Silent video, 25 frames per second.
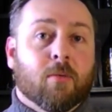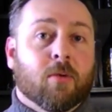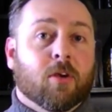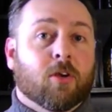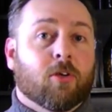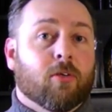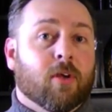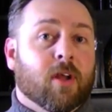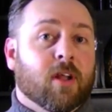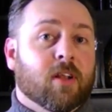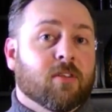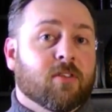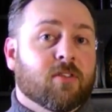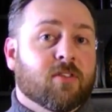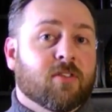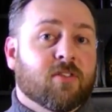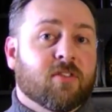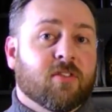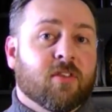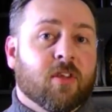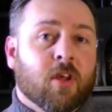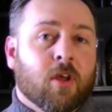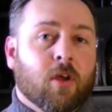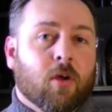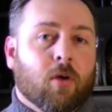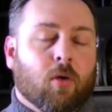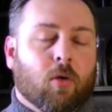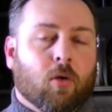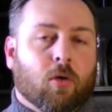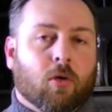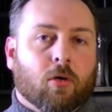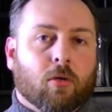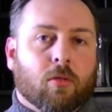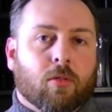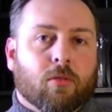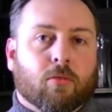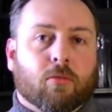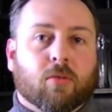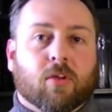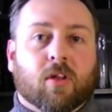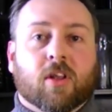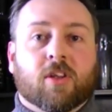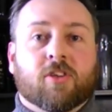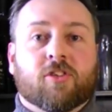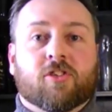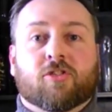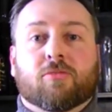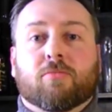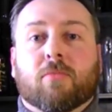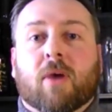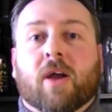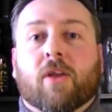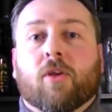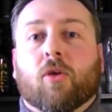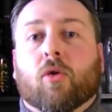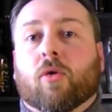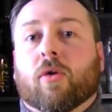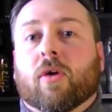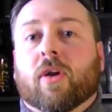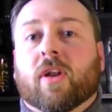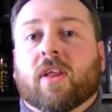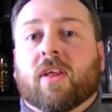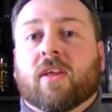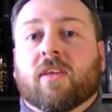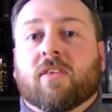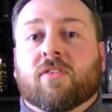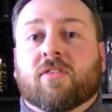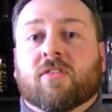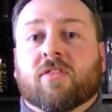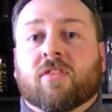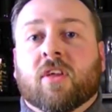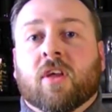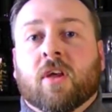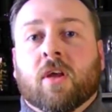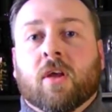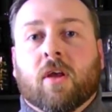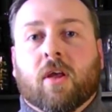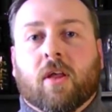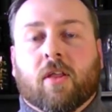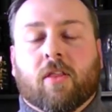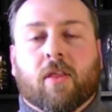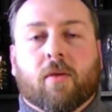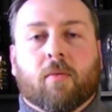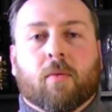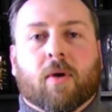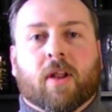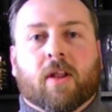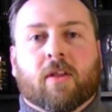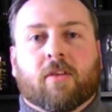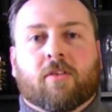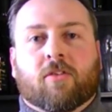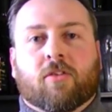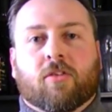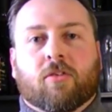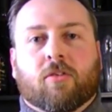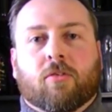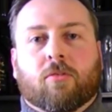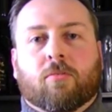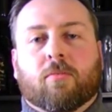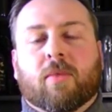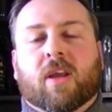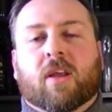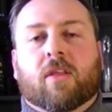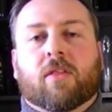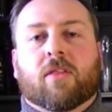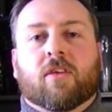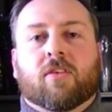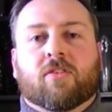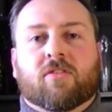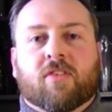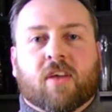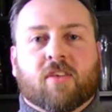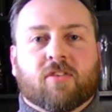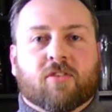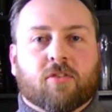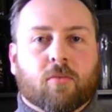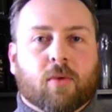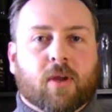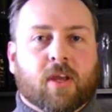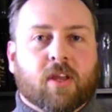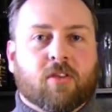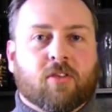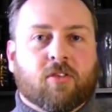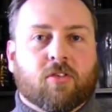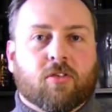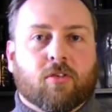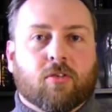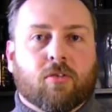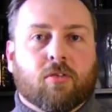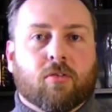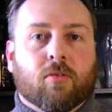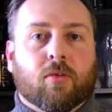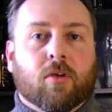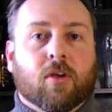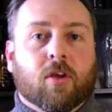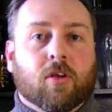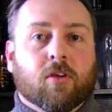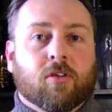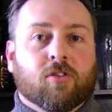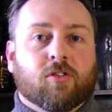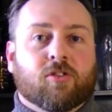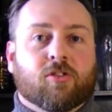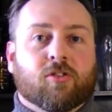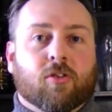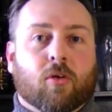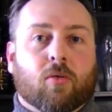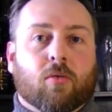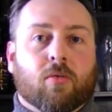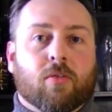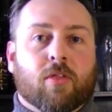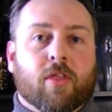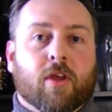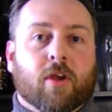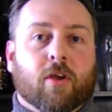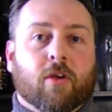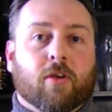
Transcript: immigrants or the religious minorities. They wanted to make this as a way to show